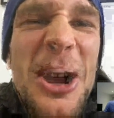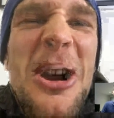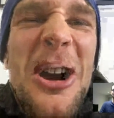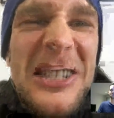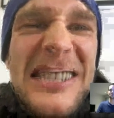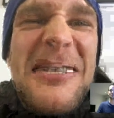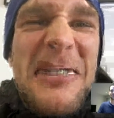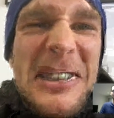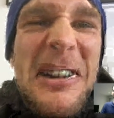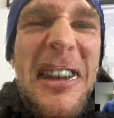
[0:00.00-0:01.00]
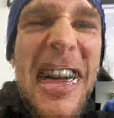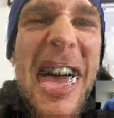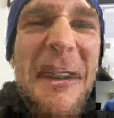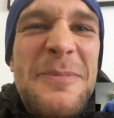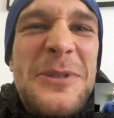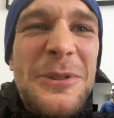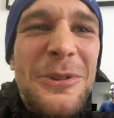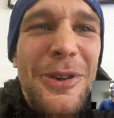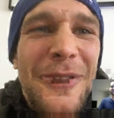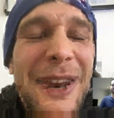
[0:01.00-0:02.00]
you're gonna see what's gonna happen to
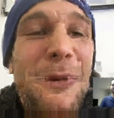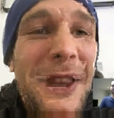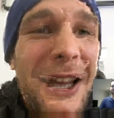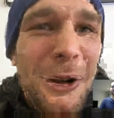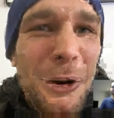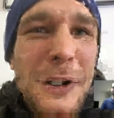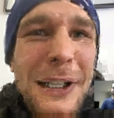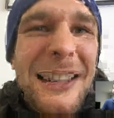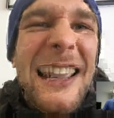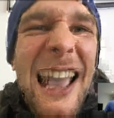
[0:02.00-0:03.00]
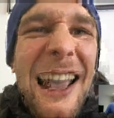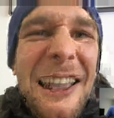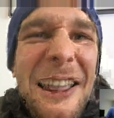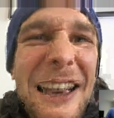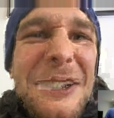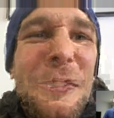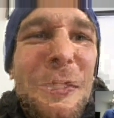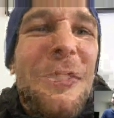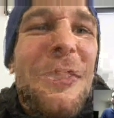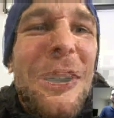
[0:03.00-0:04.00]
you, and then when they lose, yeah, that's
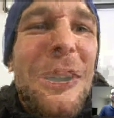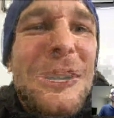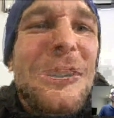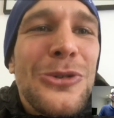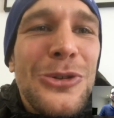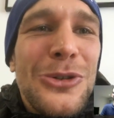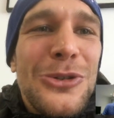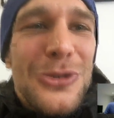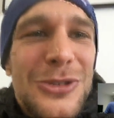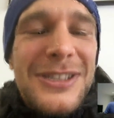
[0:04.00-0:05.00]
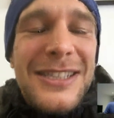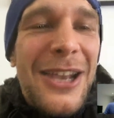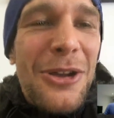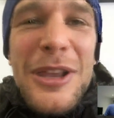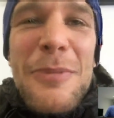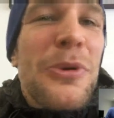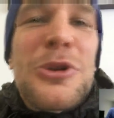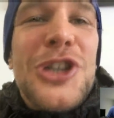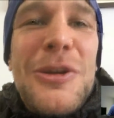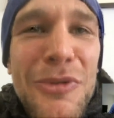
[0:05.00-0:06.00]
because you said all that
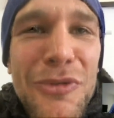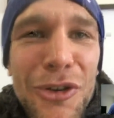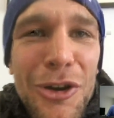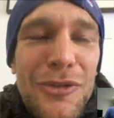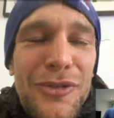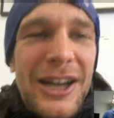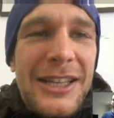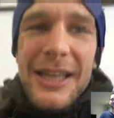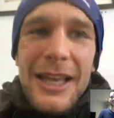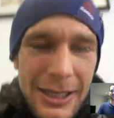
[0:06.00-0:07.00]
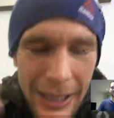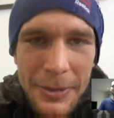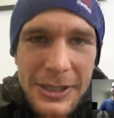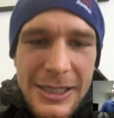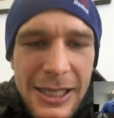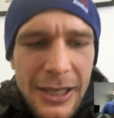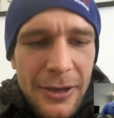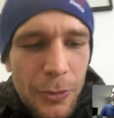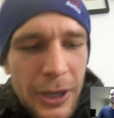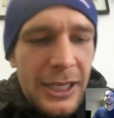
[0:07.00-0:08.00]
bullshit before your fight. Let me
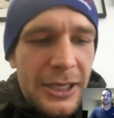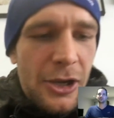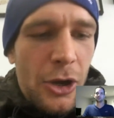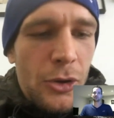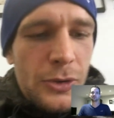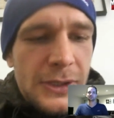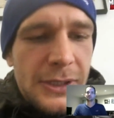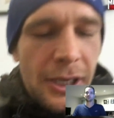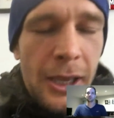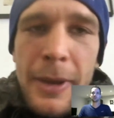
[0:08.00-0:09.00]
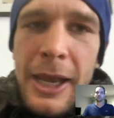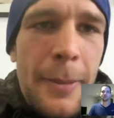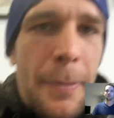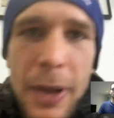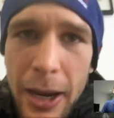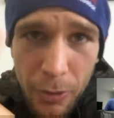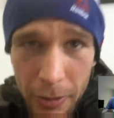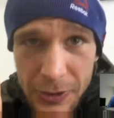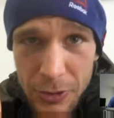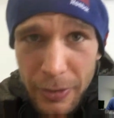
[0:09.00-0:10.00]
see where that goes. And I
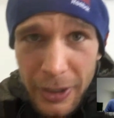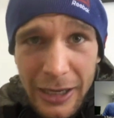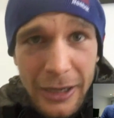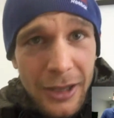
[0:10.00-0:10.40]
promise you, Ben,